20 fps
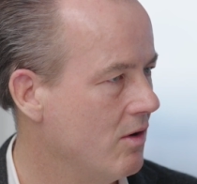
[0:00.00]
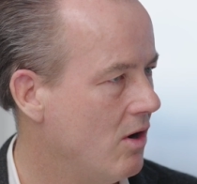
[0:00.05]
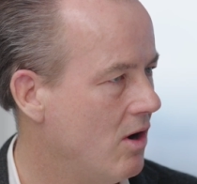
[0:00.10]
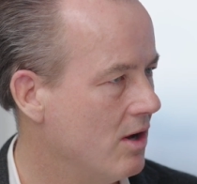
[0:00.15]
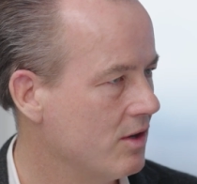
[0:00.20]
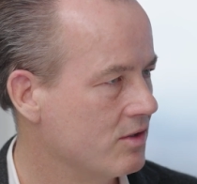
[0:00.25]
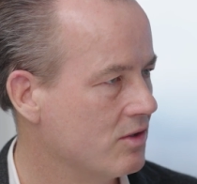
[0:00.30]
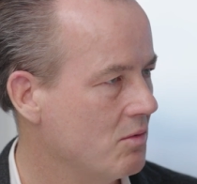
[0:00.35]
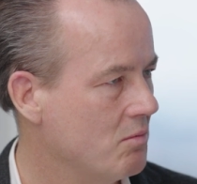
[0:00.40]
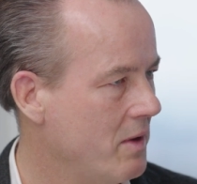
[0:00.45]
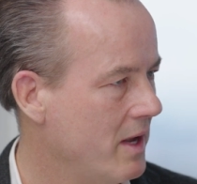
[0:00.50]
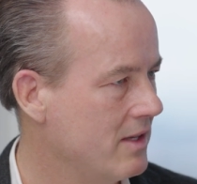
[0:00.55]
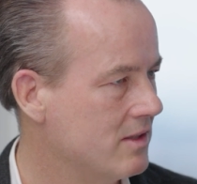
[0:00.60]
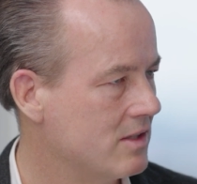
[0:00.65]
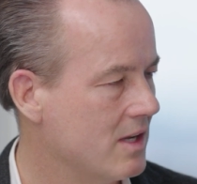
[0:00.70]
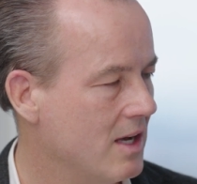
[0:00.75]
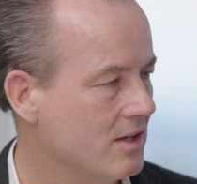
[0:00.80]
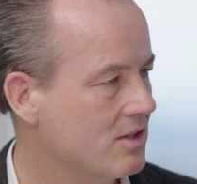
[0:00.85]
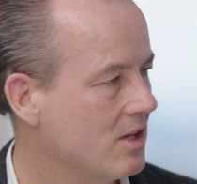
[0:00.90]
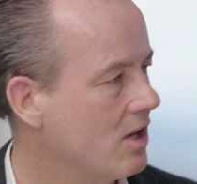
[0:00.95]
also makes
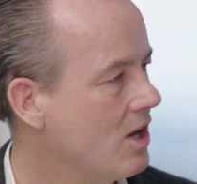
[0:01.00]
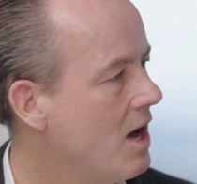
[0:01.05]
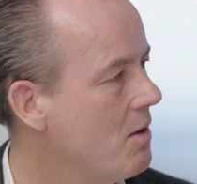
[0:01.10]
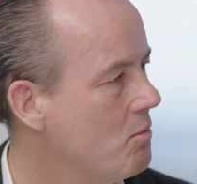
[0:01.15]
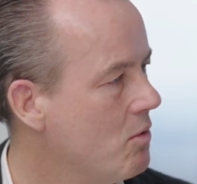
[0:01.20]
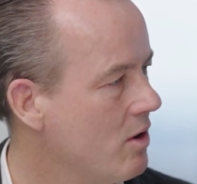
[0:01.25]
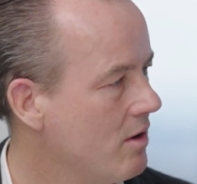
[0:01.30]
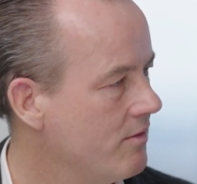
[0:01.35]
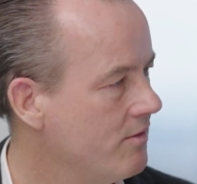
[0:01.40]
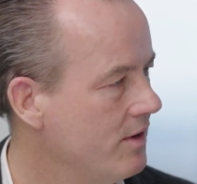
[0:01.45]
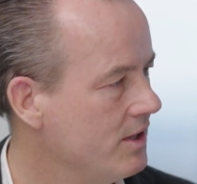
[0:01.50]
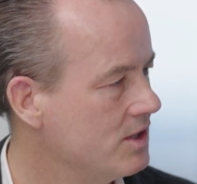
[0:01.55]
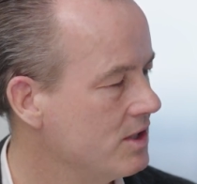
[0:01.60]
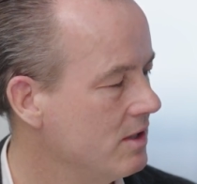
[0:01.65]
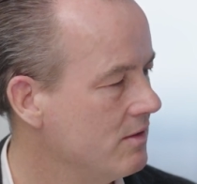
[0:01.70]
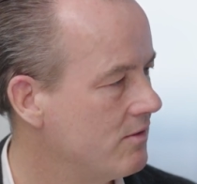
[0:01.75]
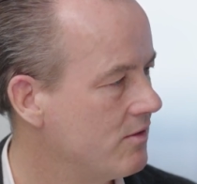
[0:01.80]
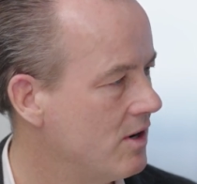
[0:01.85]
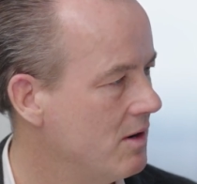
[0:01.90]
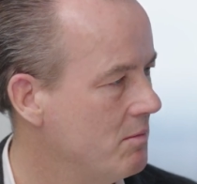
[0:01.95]
us a lot more
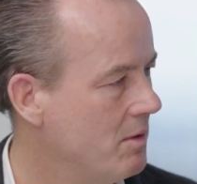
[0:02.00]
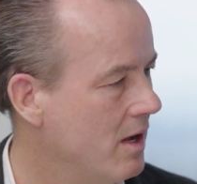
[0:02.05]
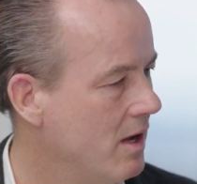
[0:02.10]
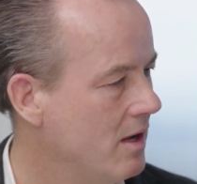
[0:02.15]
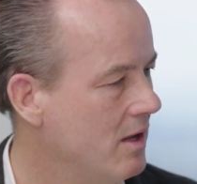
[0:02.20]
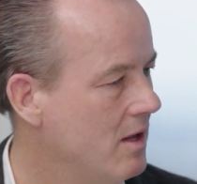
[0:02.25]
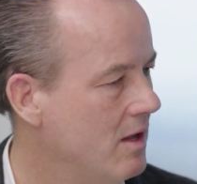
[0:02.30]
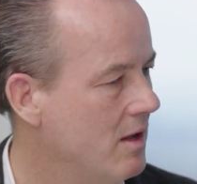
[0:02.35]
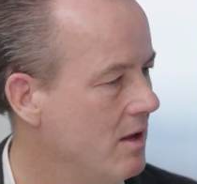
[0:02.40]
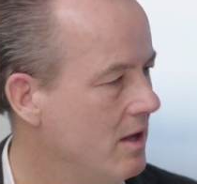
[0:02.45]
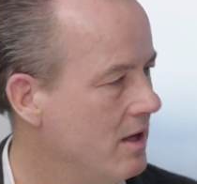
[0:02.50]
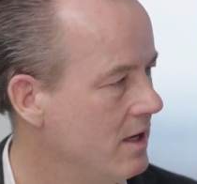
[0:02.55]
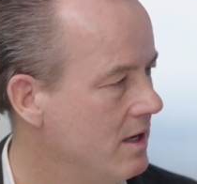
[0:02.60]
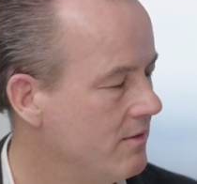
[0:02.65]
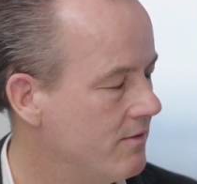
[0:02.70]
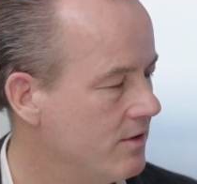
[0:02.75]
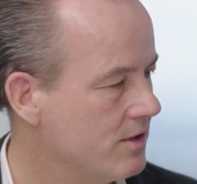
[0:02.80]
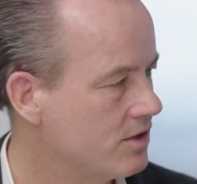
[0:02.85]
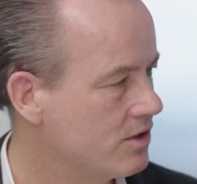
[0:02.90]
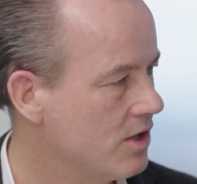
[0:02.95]
efficient from a
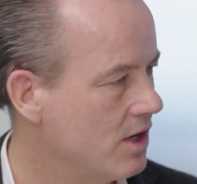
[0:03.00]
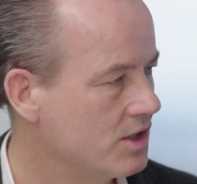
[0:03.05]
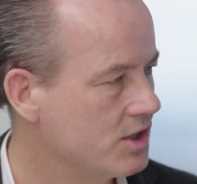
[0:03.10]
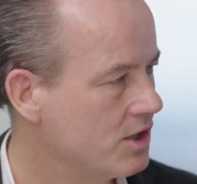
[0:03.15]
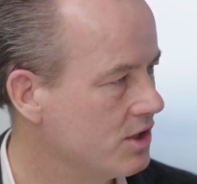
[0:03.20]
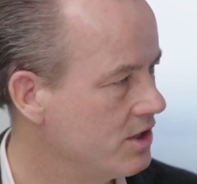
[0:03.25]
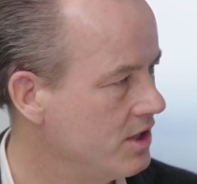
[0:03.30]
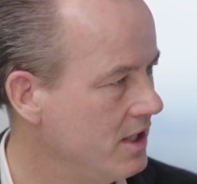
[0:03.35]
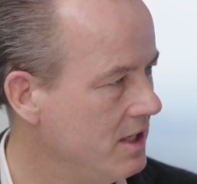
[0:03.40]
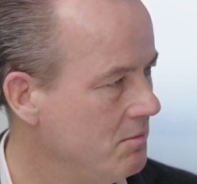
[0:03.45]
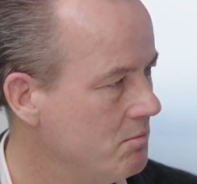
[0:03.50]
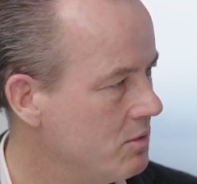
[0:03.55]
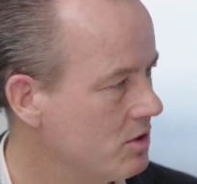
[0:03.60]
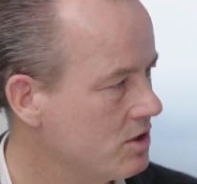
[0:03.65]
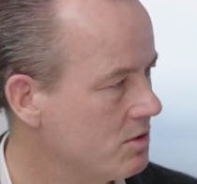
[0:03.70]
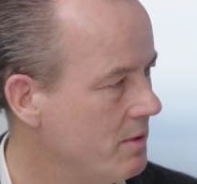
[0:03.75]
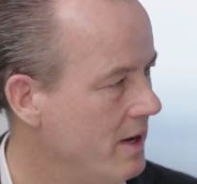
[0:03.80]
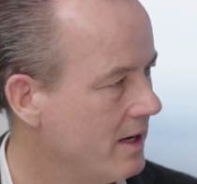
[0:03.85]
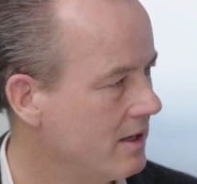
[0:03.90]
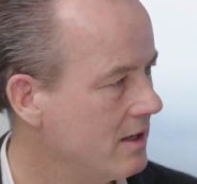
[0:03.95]
infrastructure team
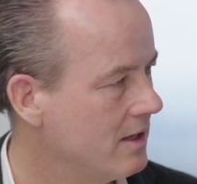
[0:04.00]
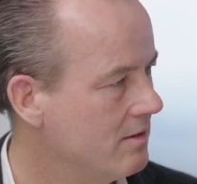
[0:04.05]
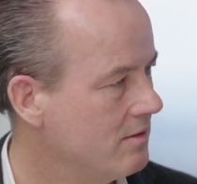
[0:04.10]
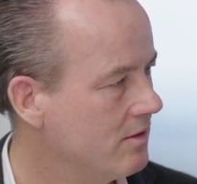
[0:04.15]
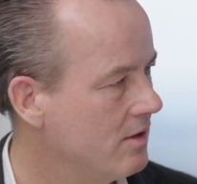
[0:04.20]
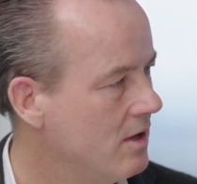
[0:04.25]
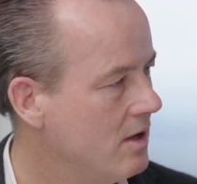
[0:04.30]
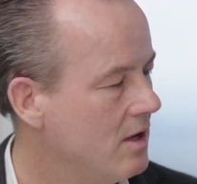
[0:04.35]
perspective.